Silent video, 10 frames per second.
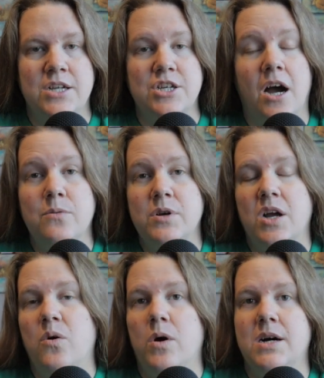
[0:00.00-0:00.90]
John would
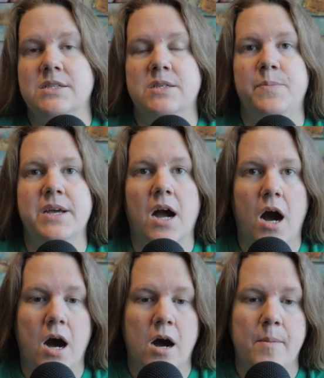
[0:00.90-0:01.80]
go on to
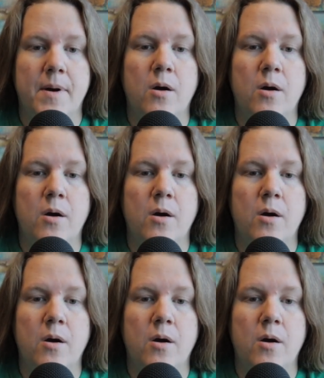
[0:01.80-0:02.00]
become